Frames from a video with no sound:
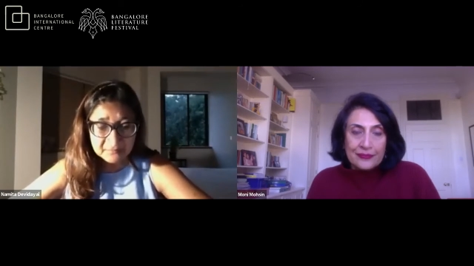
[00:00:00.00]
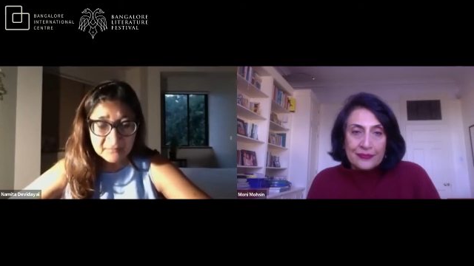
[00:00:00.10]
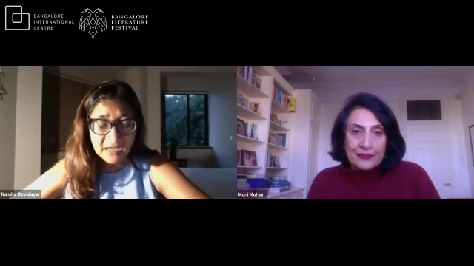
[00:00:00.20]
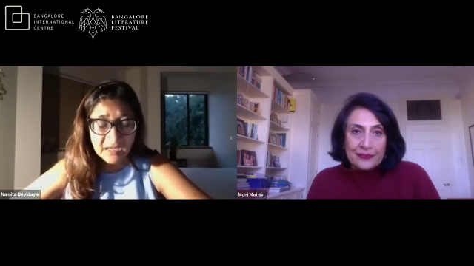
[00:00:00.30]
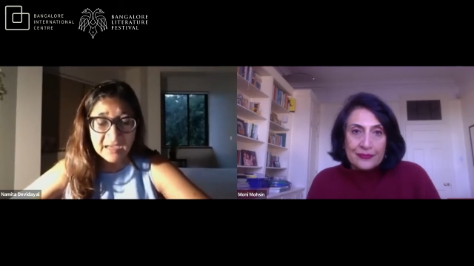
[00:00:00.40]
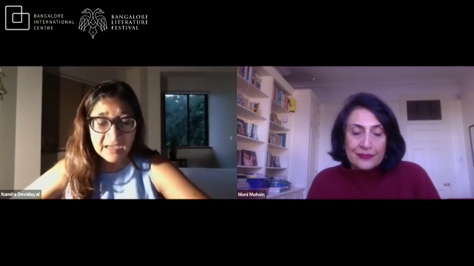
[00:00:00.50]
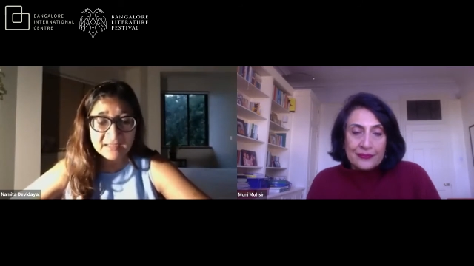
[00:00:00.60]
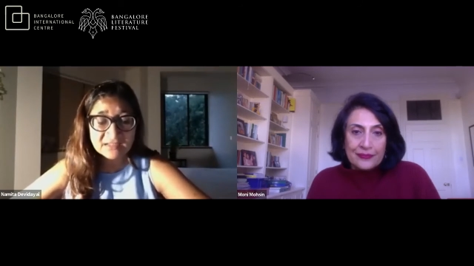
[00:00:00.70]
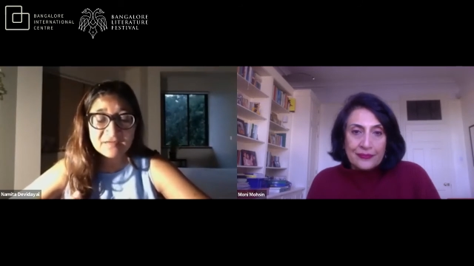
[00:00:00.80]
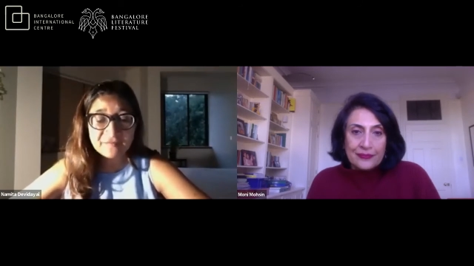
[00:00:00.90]

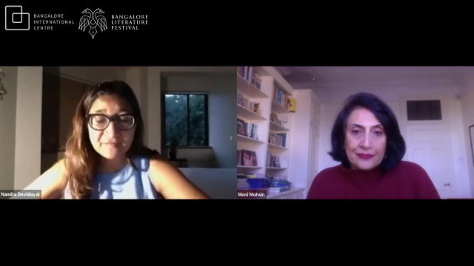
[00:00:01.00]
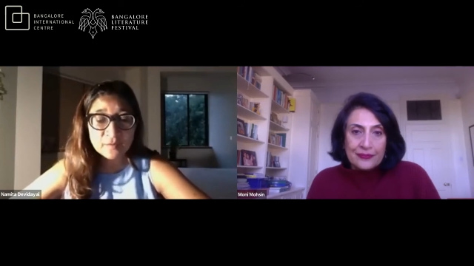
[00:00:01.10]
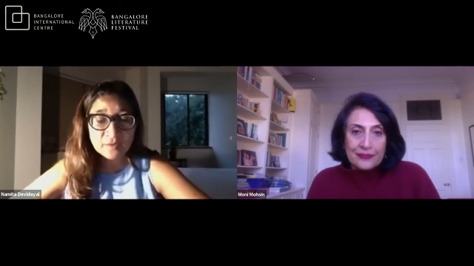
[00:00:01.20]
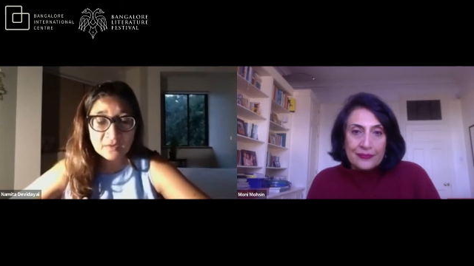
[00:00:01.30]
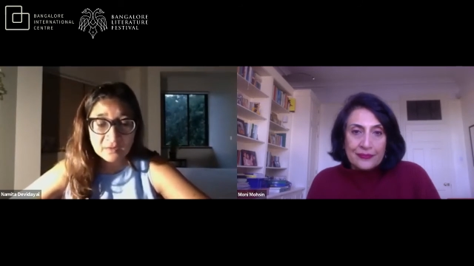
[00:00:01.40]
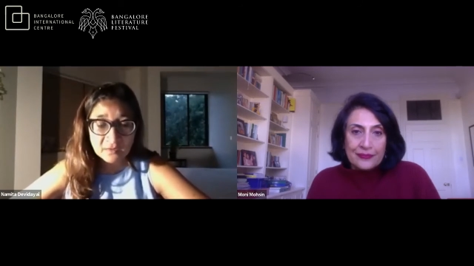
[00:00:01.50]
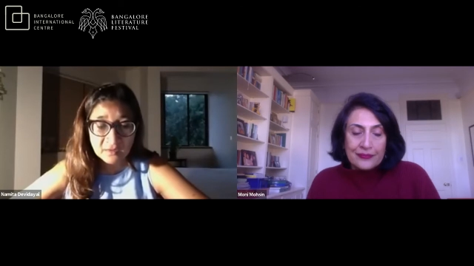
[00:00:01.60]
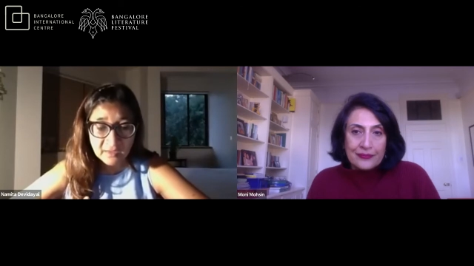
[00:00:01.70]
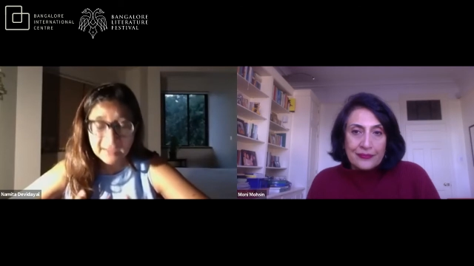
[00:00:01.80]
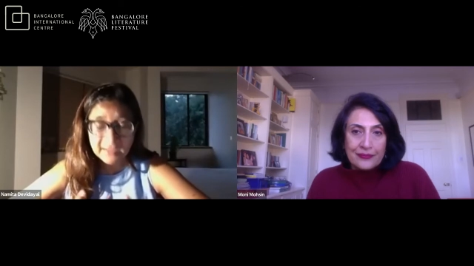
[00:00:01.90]
Speaker 1: anti-feudal
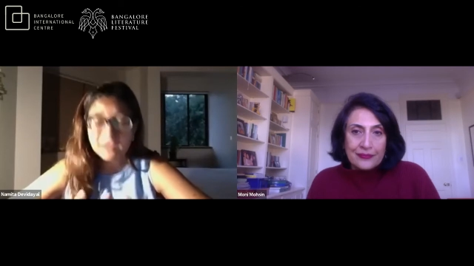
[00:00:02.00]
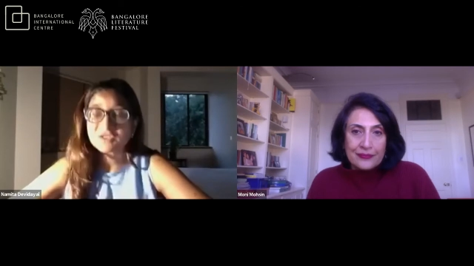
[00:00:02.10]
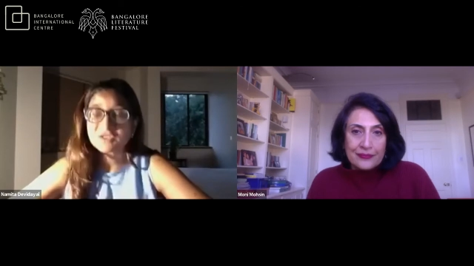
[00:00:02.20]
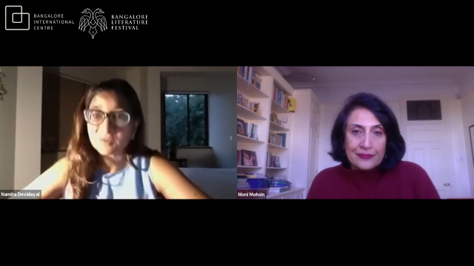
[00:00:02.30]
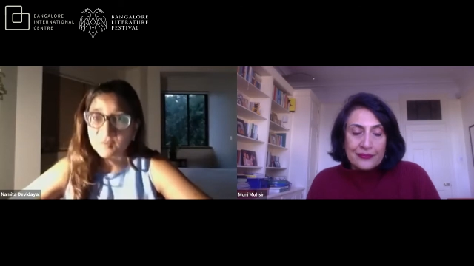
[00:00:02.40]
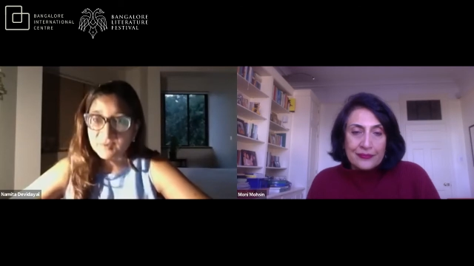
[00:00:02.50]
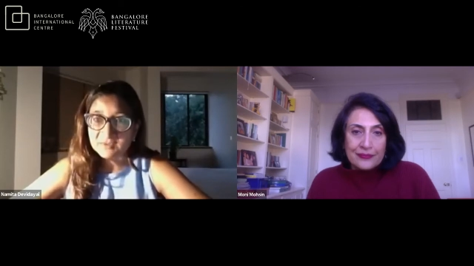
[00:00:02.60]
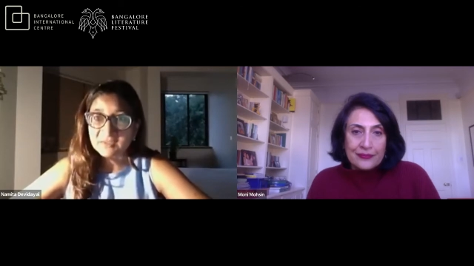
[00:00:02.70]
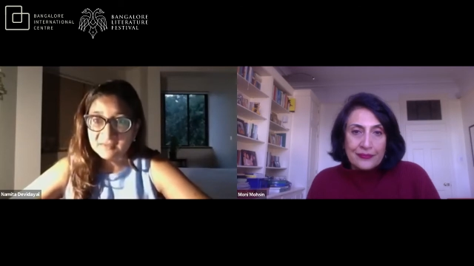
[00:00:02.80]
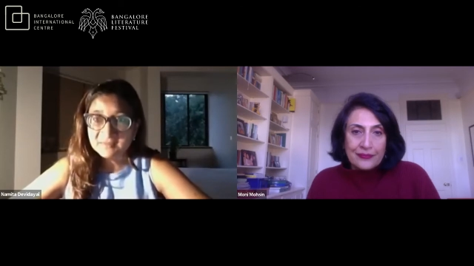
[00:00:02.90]
energy that was that
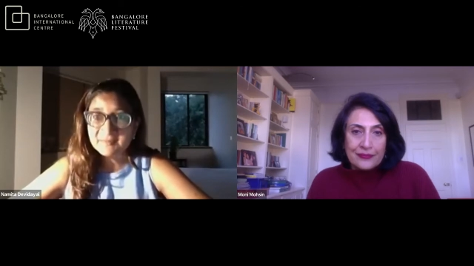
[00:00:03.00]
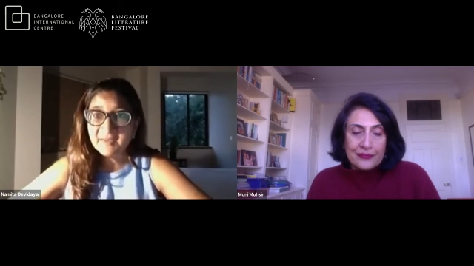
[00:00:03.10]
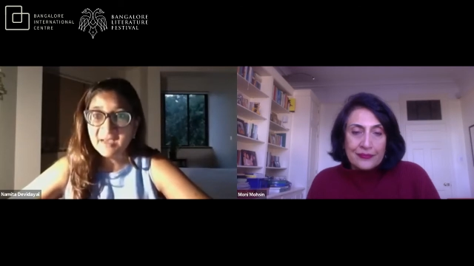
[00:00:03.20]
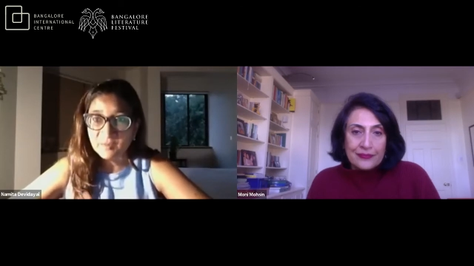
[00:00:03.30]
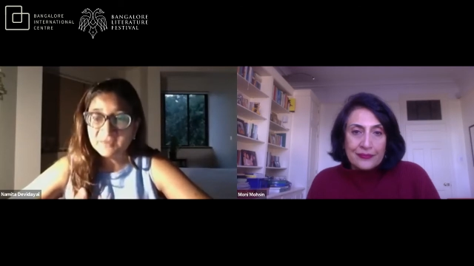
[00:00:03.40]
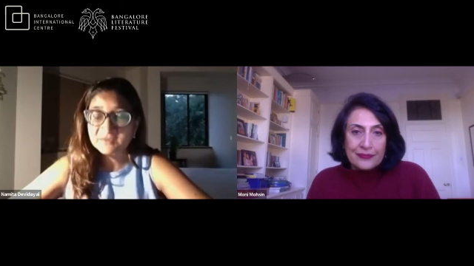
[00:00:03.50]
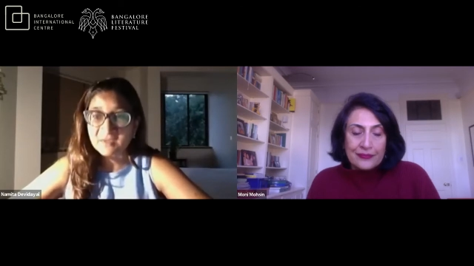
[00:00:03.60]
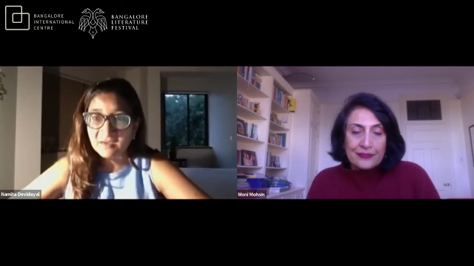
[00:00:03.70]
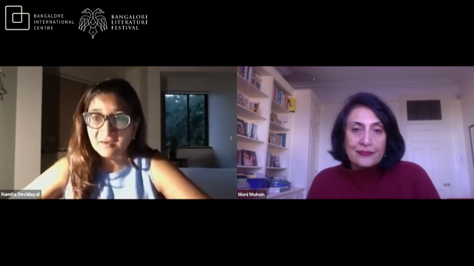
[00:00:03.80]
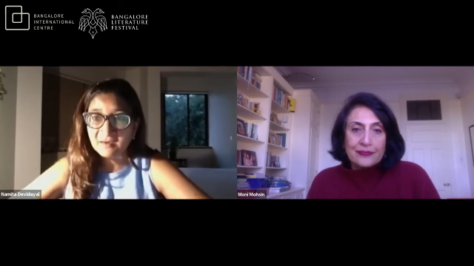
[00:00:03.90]
this man was
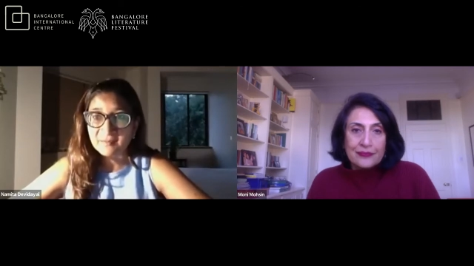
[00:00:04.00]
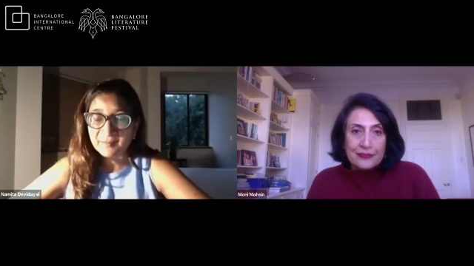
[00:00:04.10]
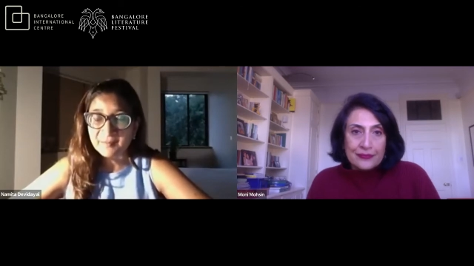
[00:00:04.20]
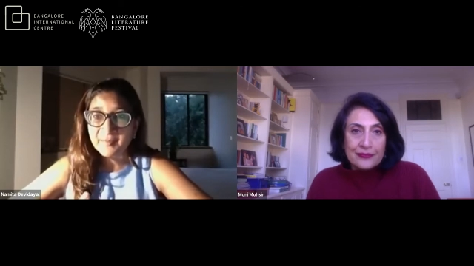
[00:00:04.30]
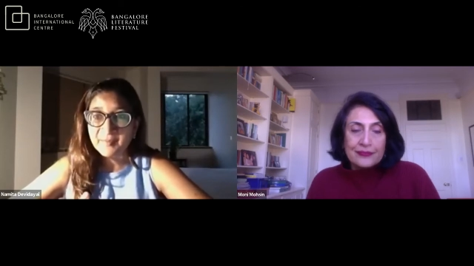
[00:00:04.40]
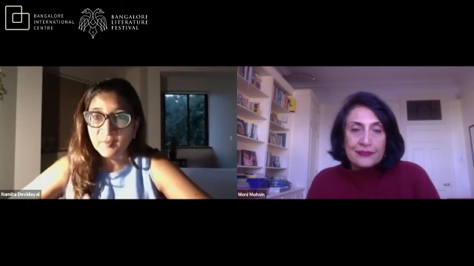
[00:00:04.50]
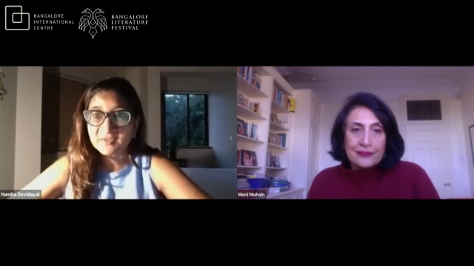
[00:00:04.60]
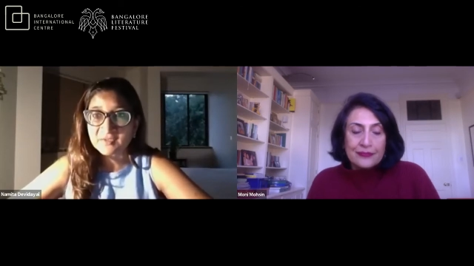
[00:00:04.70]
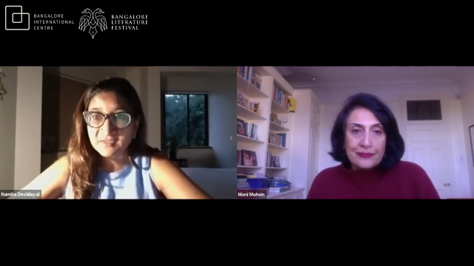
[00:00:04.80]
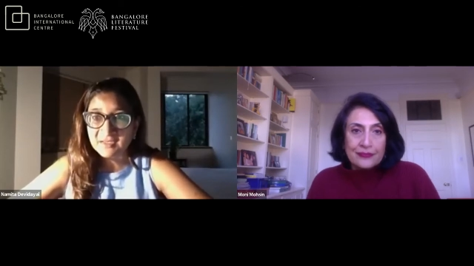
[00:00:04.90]
um,
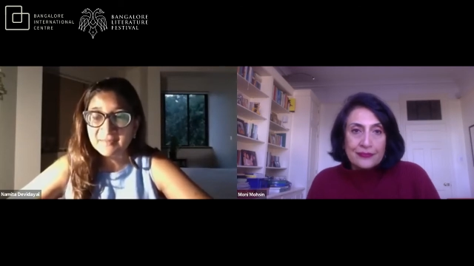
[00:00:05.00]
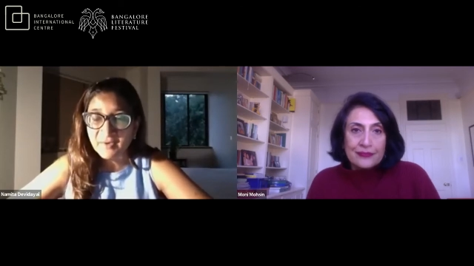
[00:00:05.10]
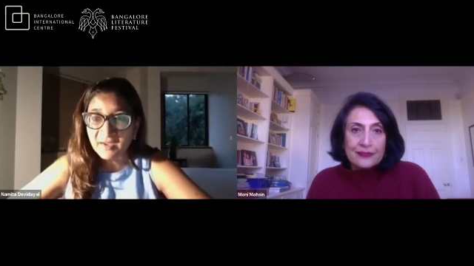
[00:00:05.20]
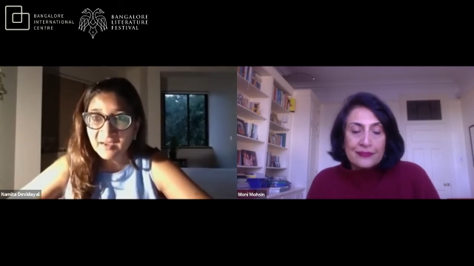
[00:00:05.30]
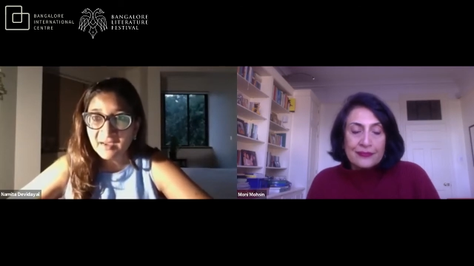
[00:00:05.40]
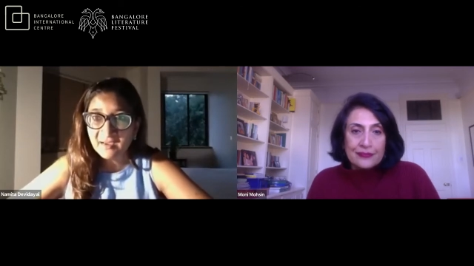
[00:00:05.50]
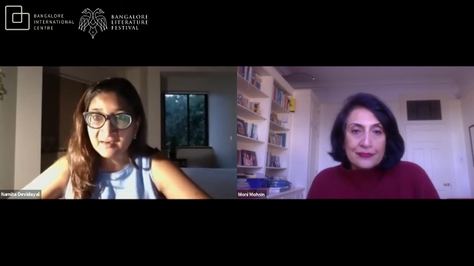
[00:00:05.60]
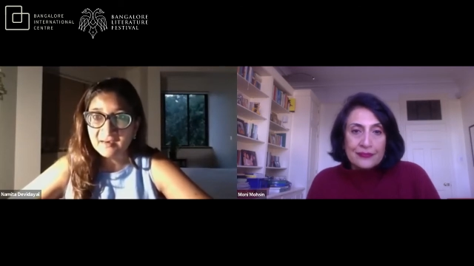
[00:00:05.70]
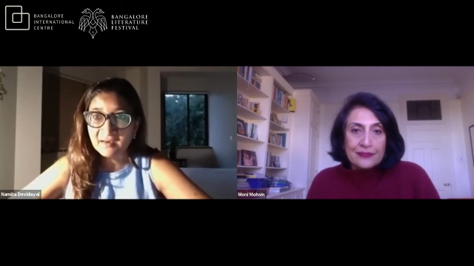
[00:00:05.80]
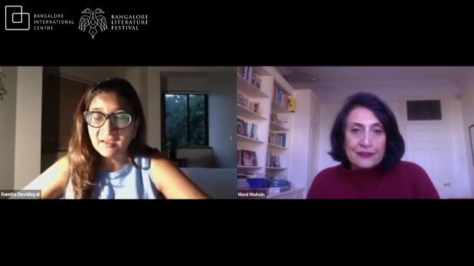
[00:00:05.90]
purportedly bringing in.
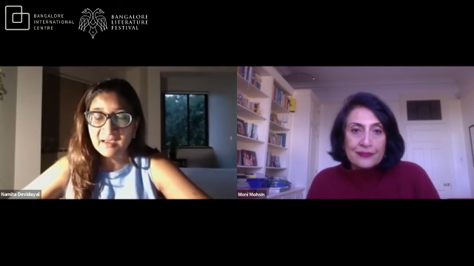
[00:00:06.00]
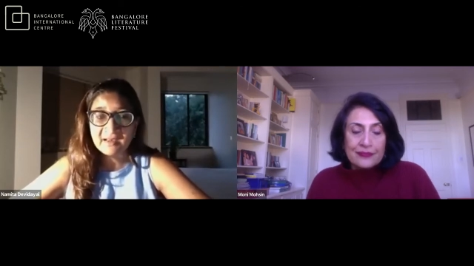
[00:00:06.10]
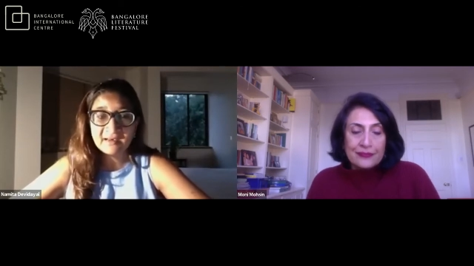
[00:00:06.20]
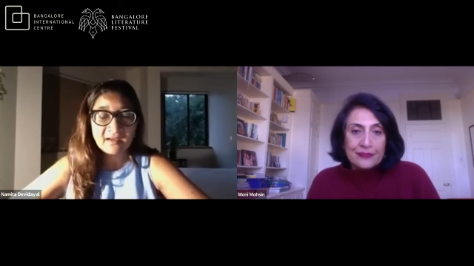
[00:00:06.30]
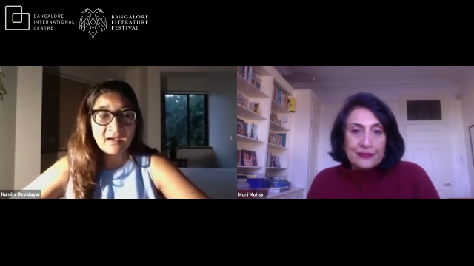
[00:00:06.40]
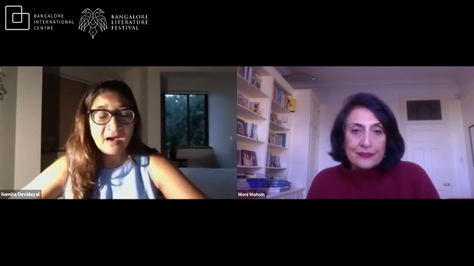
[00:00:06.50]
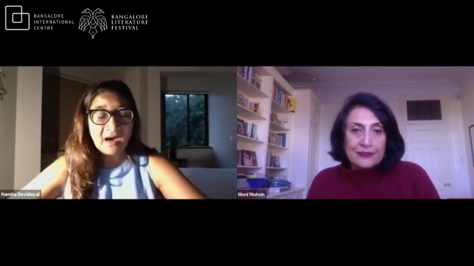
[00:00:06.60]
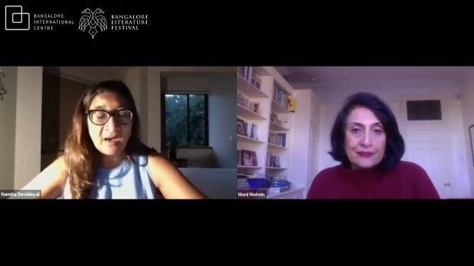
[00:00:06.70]
And I